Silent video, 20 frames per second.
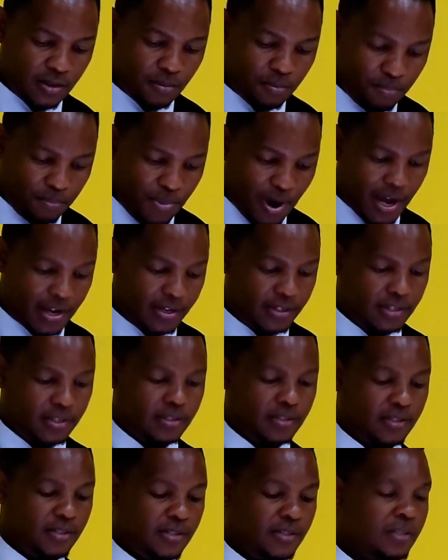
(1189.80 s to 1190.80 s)
but
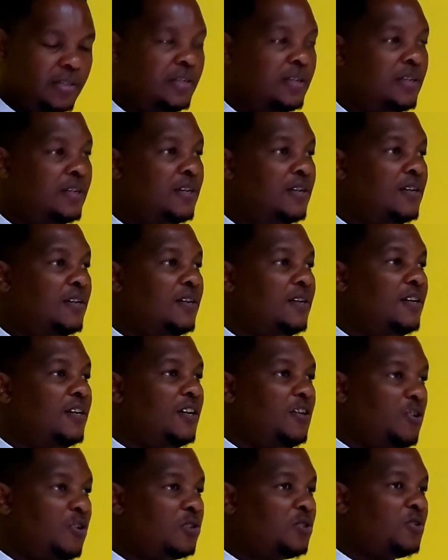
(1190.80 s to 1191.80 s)

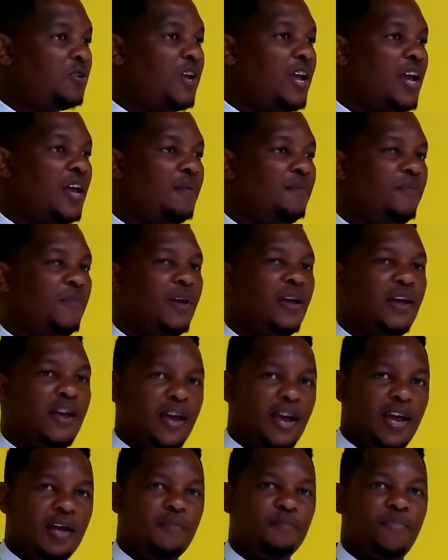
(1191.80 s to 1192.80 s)
it also came
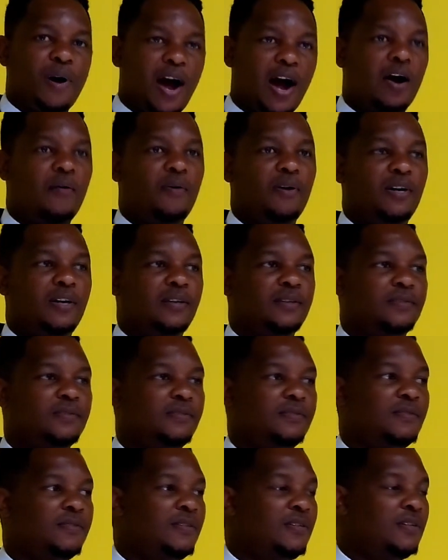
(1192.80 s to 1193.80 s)
in power,
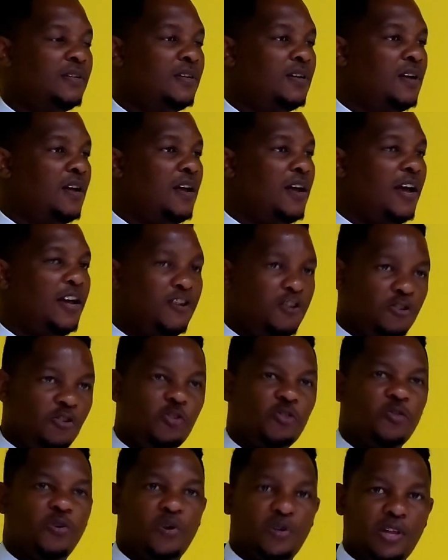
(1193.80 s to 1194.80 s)
and you
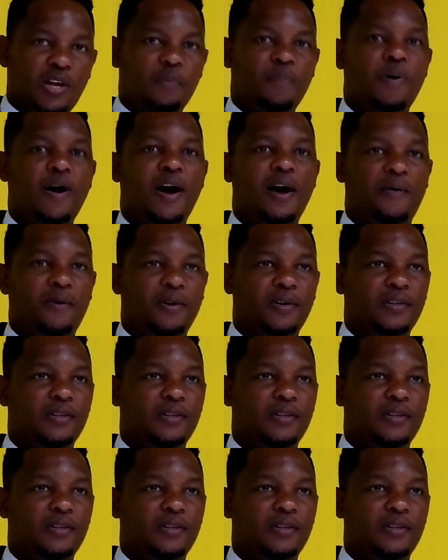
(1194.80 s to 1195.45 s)
saw that power.